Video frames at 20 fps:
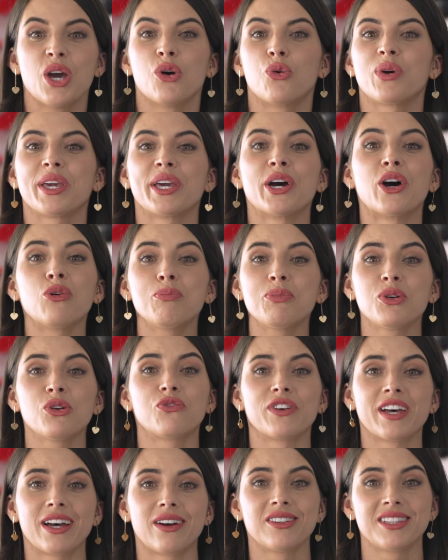We hope you
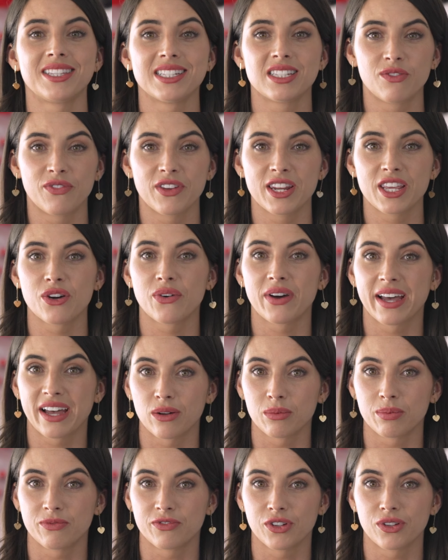found this video
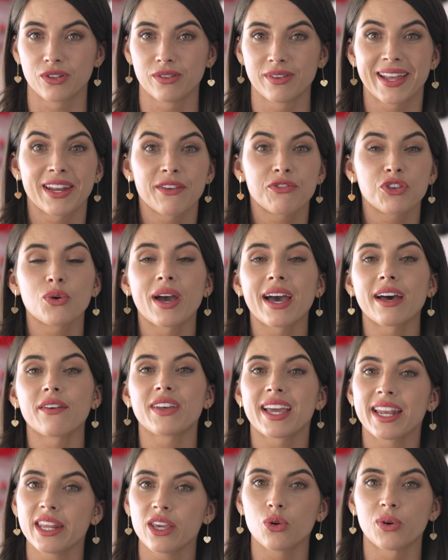helpful, and if you have
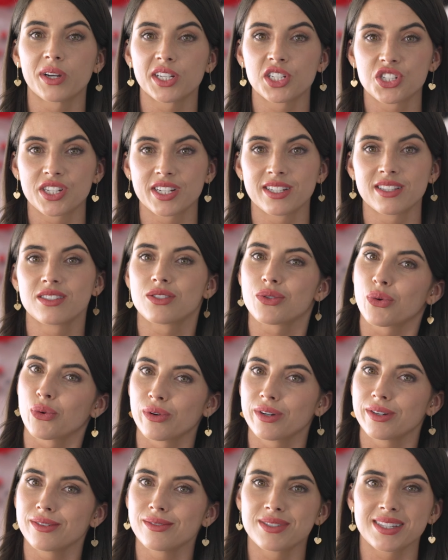any questions
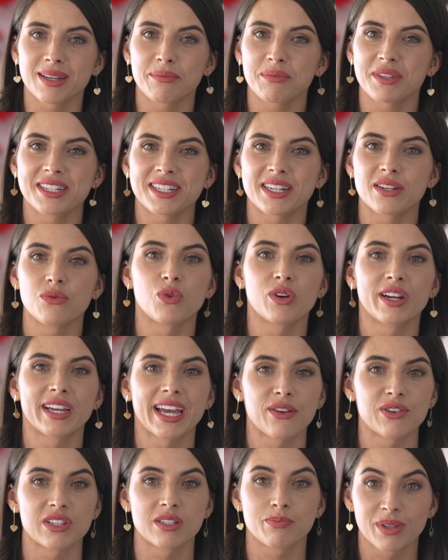or something didn't work
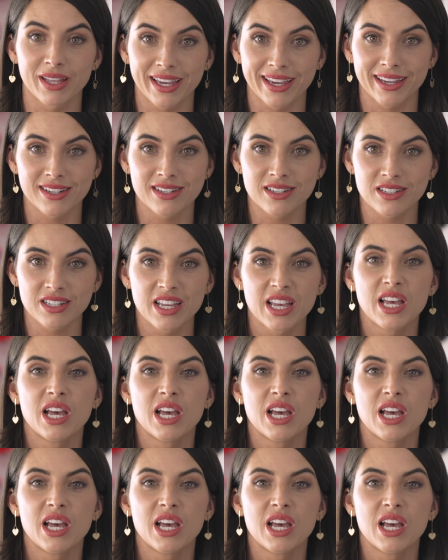out as planned,